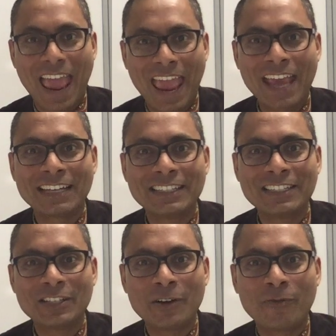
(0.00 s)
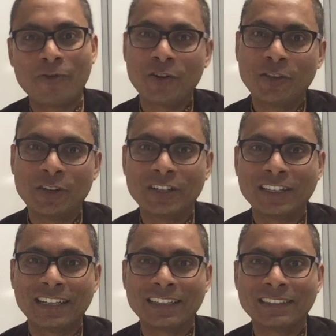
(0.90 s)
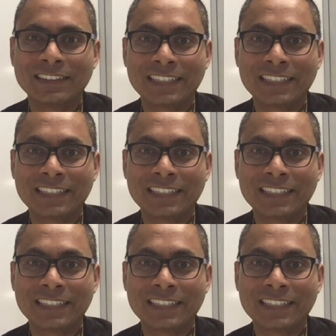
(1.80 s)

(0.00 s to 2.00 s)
and further